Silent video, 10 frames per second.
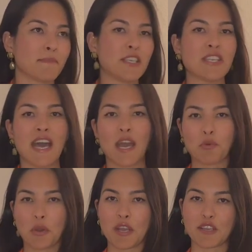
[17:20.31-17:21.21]
dad
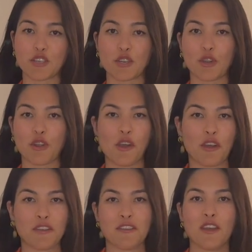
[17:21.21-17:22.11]
wearing a shirt
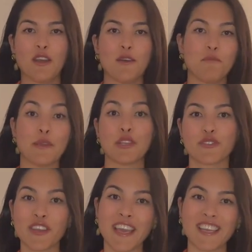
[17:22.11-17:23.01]
on a beach
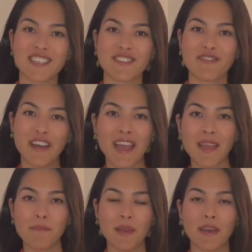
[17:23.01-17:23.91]
vacation
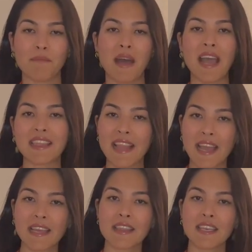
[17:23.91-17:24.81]
vibe. I
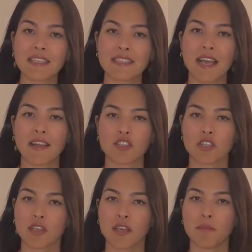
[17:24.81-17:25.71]
like that it's
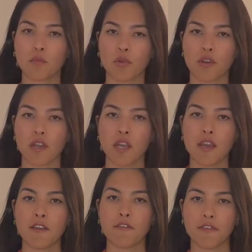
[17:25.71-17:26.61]
actually more
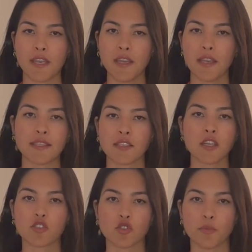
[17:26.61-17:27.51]
fitted. It's
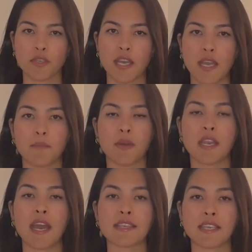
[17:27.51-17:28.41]
not super tight, but it
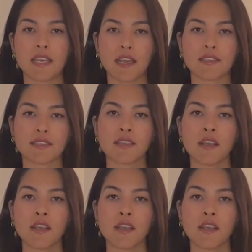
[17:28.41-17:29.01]
has a nice,